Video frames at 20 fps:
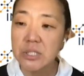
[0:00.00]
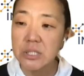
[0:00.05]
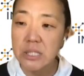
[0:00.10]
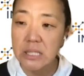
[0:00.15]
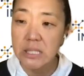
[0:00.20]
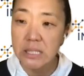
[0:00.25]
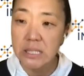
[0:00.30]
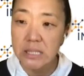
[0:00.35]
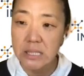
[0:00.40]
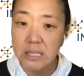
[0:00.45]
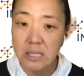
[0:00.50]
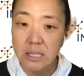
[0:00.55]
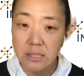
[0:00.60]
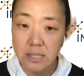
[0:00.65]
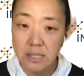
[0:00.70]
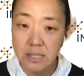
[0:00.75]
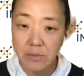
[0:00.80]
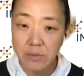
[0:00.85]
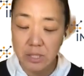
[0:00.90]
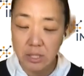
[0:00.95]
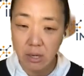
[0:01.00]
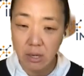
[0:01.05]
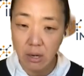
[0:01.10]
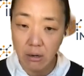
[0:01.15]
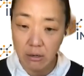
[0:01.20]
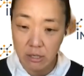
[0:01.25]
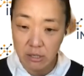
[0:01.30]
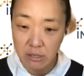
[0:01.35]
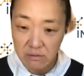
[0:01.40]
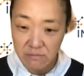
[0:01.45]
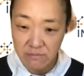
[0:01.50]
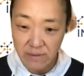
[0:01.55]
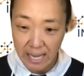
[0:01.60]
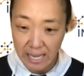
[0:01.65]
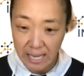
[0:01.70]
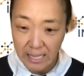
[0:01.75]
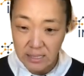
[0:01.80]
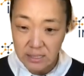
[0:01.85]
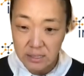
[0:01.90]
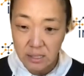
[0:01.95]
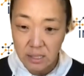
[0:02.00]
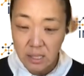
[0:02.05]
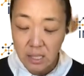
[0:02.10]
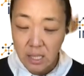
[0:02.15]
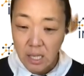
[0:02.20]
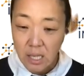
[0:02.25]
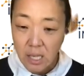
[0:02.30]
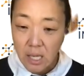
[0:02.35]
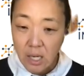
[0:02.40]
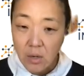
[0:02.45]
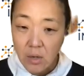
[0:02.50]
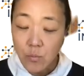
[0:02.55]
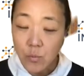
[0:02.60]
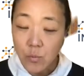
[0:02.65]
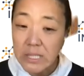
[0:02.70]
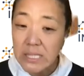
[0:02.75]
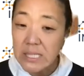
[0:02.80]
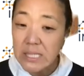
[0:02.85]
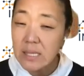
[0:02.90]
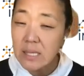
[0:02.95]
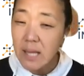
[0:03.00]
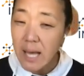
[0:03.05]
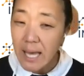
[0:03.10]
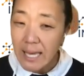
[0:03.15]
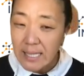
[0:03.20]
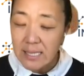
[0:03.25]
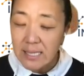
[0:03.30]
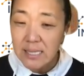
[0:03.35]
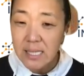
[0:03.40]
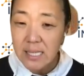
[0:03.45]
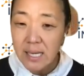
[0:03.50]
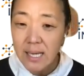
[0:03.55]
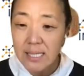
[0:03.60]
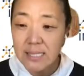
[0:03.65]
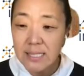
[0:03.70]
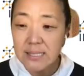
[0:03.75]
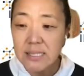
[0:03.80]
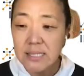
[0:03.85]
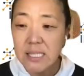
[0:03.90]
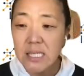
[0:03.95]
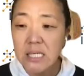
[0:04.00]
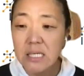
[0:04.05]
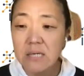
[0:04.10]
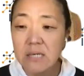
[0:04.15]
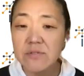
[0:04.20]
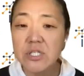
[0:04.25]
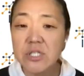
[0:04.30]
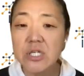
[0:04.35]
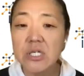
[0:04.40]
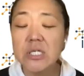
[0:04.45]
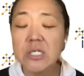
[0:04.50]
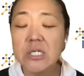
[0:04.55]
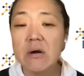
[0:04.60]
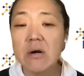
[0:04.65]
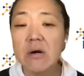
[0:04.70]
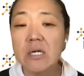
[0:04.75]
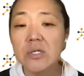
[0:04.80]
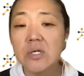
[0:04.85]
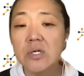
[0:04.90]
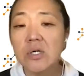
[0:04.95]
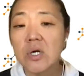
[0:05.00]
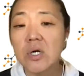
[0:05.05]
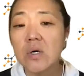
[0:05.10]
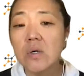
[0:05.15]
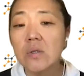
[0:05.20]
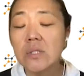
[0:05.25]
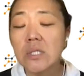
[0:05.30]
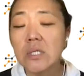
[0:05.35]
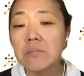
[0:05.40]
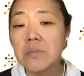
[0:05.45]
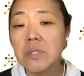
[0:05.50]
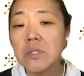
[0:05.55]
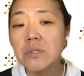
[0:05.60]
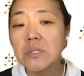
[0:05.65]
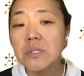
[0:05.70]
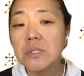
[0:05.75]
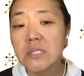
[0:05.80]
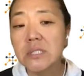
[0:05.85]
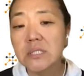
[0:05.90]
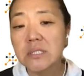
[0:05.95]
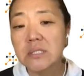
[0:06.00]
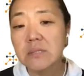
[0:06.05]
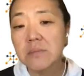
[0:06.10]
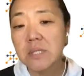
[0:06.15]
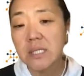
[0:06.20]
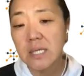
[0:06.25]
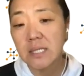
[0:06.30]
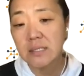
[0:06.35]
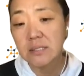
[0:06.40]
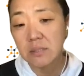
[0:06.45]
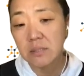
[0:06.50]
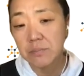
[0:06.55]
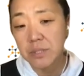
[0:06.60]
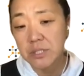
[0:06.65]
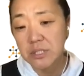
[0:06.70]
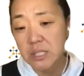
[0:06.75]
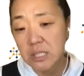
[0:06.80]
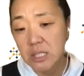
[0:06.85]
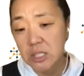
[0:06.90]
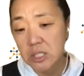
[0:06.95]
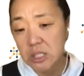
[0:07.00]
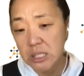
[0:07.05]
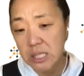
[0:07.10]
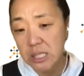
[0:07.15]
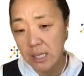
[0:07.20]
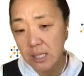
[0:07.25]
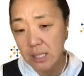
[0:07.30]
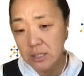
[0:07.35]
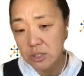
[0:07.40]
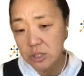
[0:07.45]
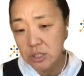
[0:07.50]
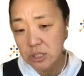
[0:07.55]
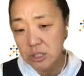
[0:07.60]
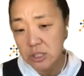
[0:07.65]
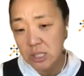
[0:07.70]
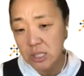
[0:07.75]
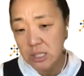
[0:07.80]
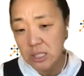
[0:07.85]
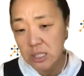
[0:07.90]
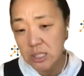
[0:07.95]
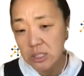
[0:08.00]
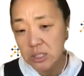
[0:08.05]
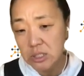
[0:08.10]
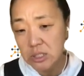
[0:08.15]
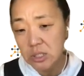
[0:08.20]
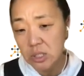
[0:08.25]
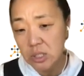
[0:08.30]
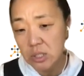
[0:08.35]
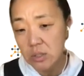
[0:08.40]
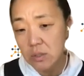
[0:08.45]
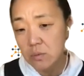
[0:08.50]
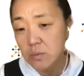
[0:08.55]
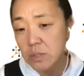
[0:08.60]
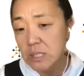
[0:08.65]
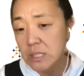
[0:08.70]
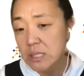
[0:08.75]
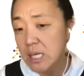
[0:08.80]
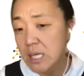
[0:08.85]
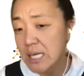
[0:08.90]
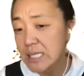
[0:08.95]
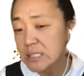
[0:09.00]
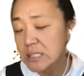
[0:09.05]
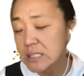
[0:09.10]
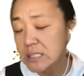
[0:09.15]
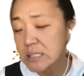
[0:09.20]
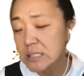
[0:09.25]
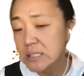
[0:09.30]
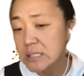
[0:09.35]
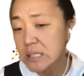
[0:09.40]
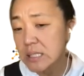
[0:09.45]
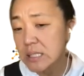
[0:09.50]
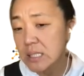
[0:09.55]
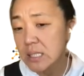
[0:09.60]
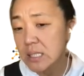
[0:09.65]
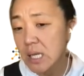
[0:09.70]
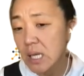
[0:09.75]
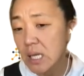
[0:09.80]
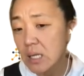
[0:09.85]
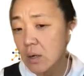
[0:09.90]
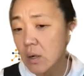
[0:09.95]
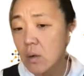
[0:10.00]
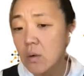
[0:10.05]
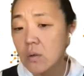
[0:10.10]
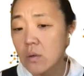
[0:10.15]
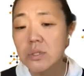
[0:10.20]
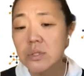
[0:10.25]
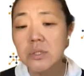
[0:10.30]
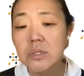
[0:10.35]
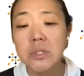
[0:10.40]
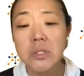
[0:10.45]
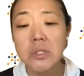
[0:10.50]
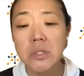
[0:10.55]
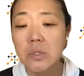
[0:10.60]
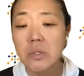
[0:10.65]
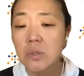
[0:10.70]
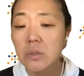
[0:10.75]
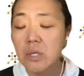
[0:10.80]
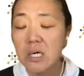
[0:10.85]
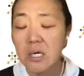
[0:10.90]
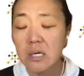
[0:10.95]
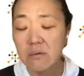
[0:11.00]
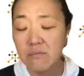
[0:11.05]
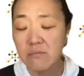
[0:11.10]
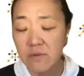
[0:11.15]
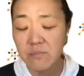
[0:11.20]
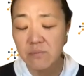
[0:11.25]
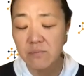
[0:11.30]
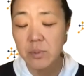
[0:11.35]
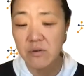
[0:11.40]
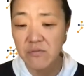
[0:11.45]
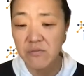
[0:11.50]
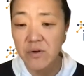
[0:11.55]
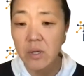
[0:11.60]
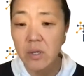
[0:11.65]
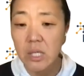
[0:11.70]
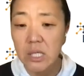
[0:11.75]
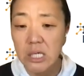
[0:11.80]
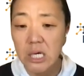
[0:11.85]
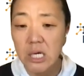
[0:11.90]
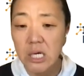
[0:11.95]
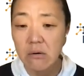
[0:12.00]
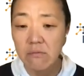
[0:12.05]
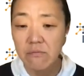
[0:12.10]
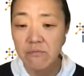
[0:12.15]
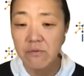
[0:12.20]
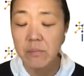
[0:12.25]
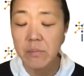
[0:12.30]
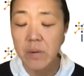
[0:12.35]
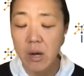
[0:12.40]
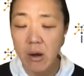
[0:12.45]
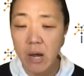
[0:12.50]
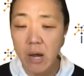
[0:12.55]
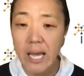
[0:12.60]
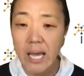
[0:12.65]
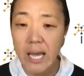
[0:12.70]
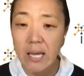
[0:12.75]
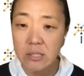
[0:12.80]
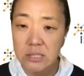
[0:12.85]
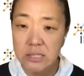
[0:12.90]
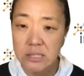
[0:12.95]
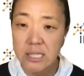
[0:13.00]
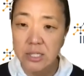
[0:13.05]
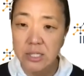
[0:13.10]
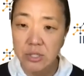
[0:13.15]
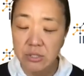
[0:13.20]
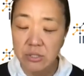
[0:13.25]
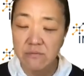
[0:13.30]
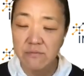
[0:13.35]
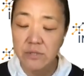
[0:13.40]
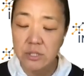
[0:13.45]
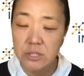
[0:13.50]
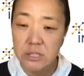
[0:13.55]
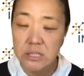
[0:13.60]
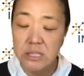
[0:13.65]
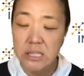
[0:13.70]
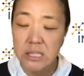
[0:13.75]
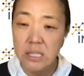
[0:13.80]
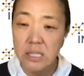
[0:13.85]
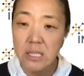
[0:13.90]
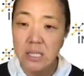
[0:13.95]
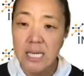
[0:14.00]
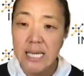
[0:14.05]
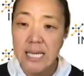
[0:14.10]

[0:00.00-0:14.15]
the clinic that we call HERVAX. We like the idea of turning on your own immune system against a particular cancer target. So we licensed in a whole slew of a portfolio from Ohio State University.